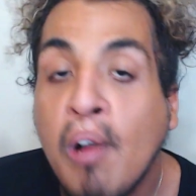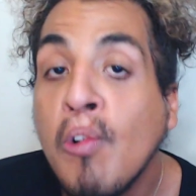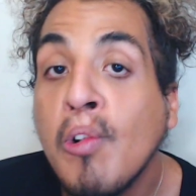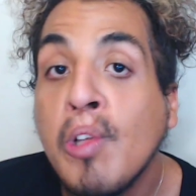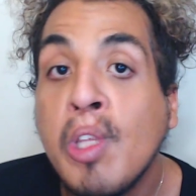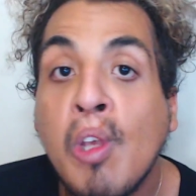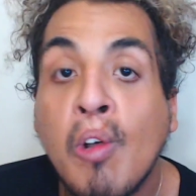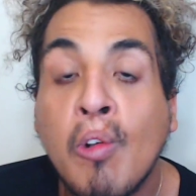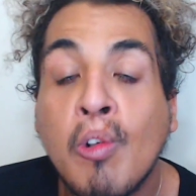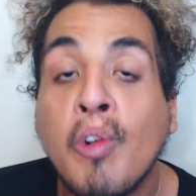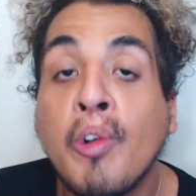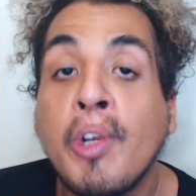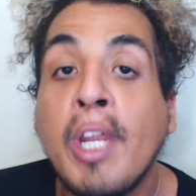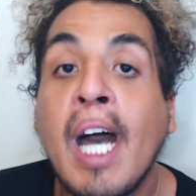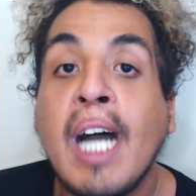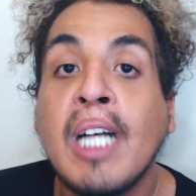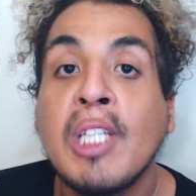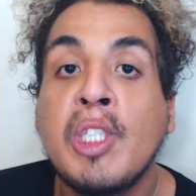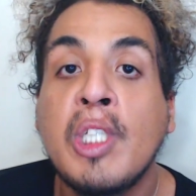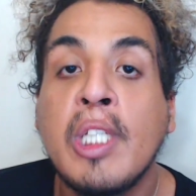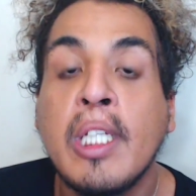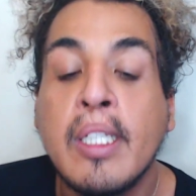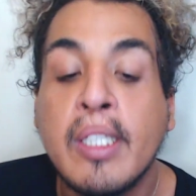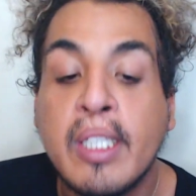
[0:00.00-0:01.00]
but Ukyo
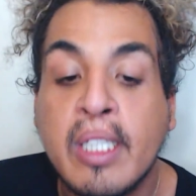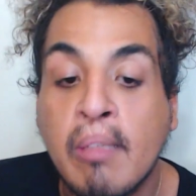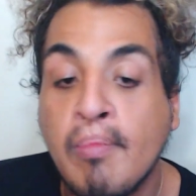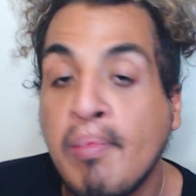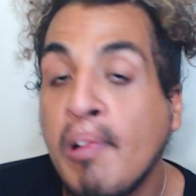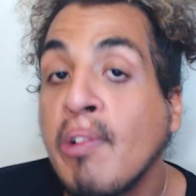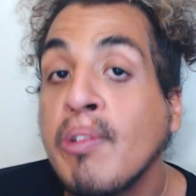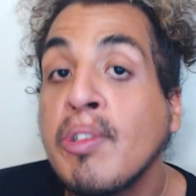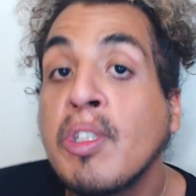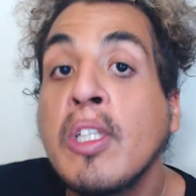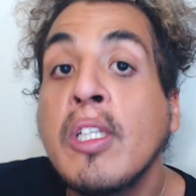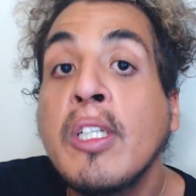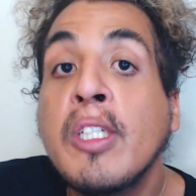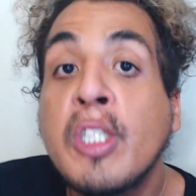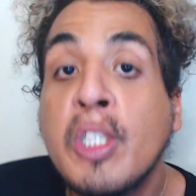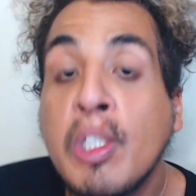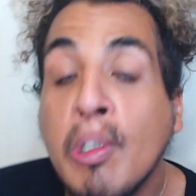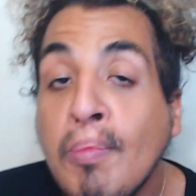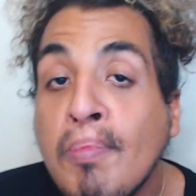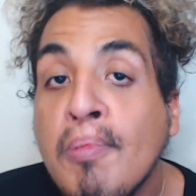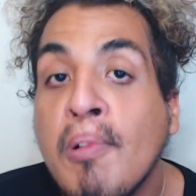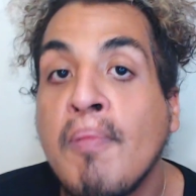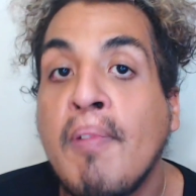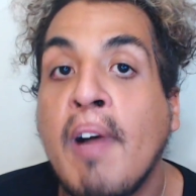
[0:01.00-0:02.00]
Kodachi supposedly
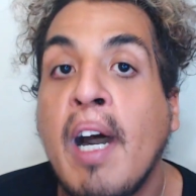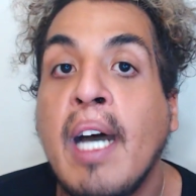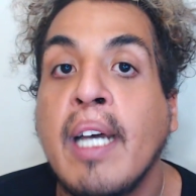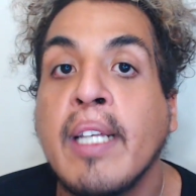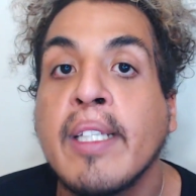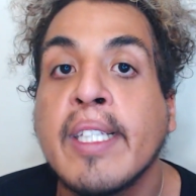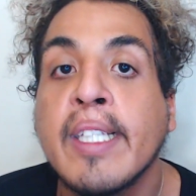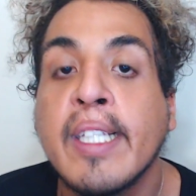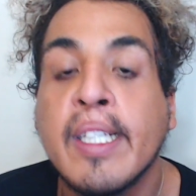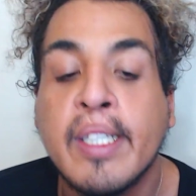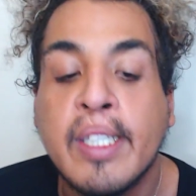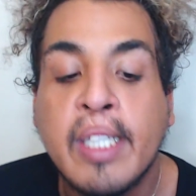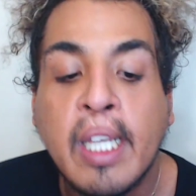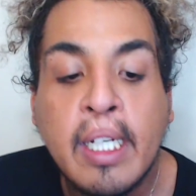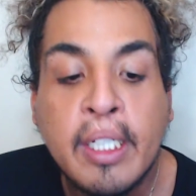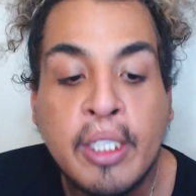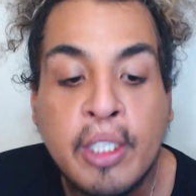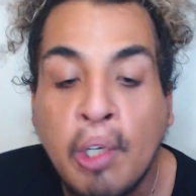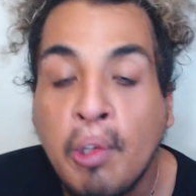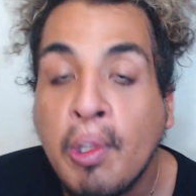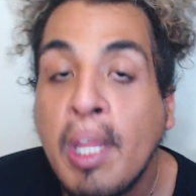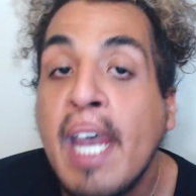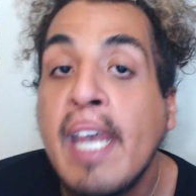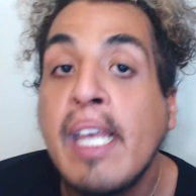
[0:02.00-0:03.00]
supervises
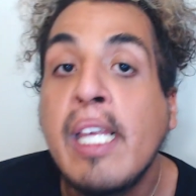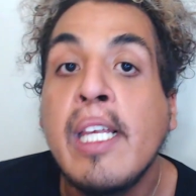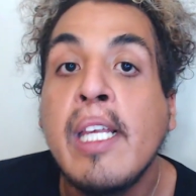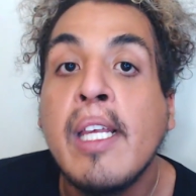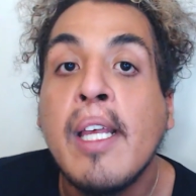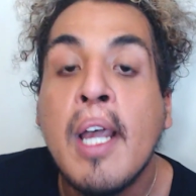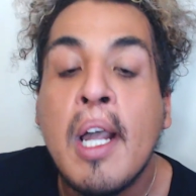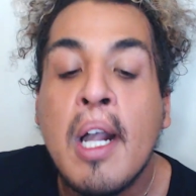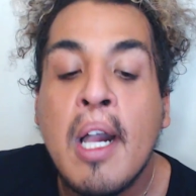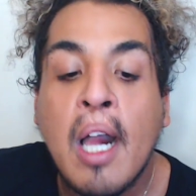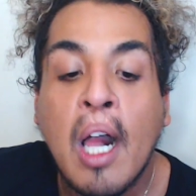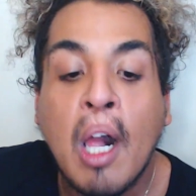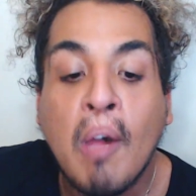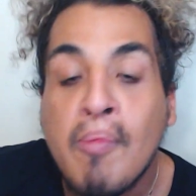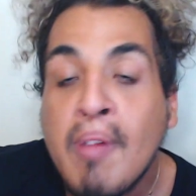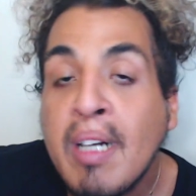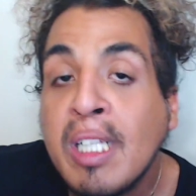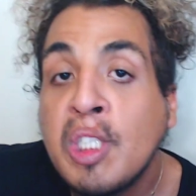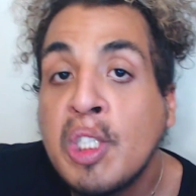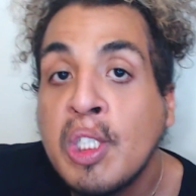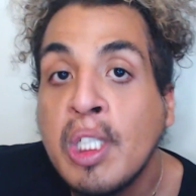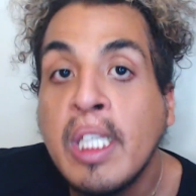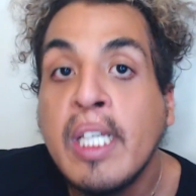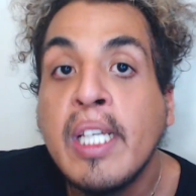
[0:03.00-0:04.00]
so that he
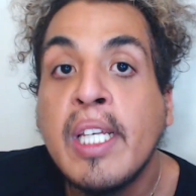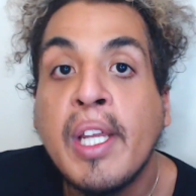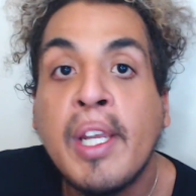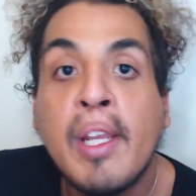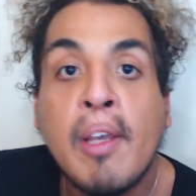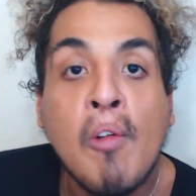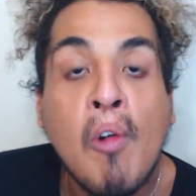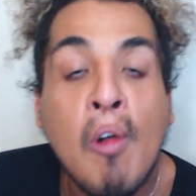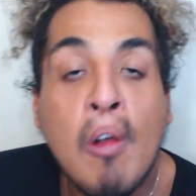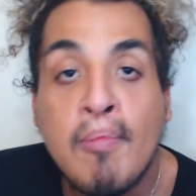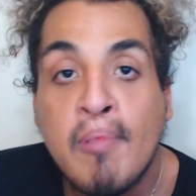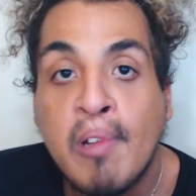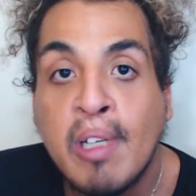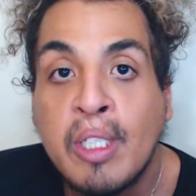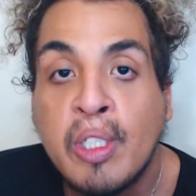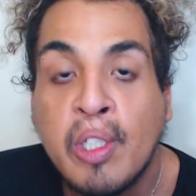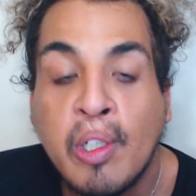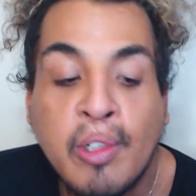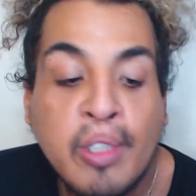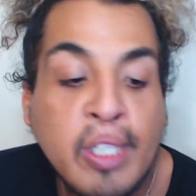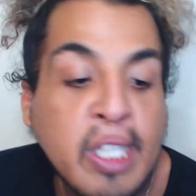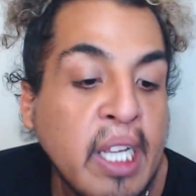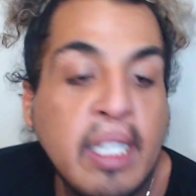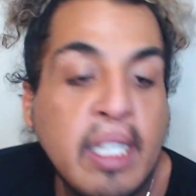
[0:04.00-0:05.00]
eventually can
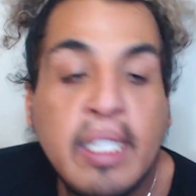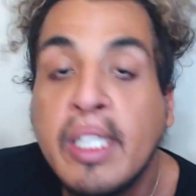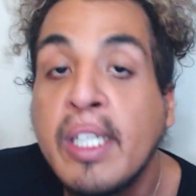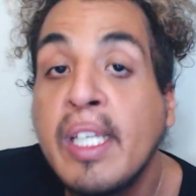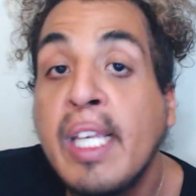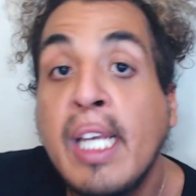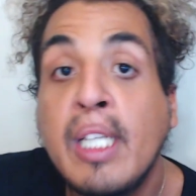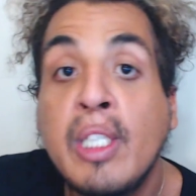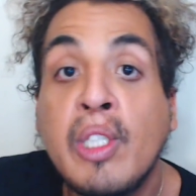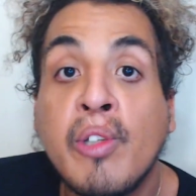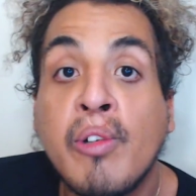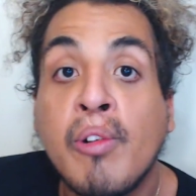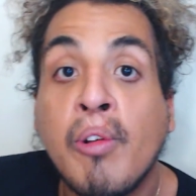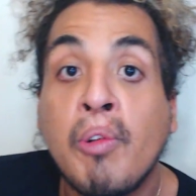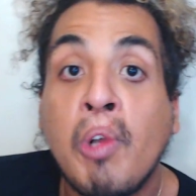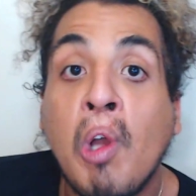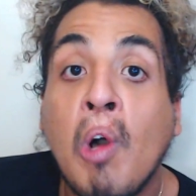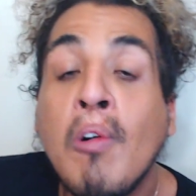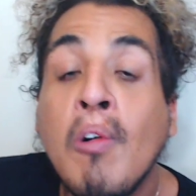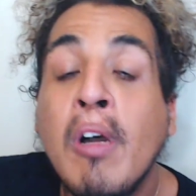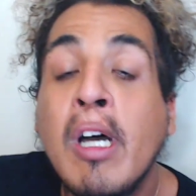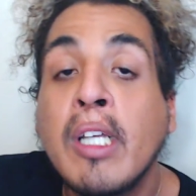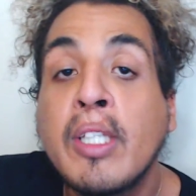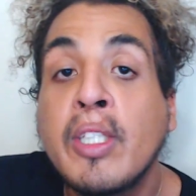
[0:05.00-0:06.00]
incorporate certain things, in case you
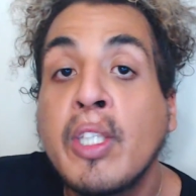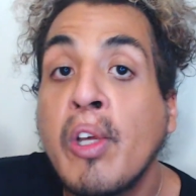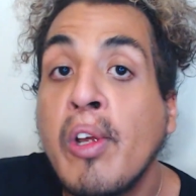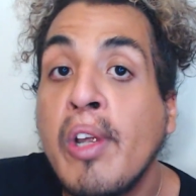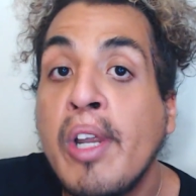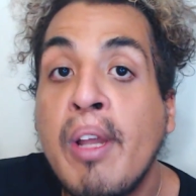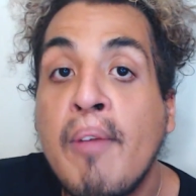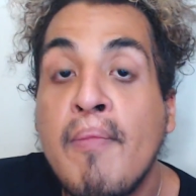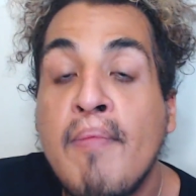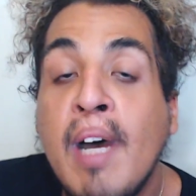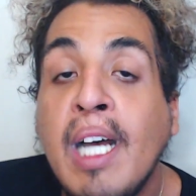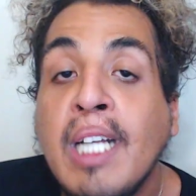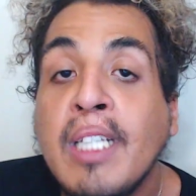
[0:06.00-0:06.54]
don't know, certain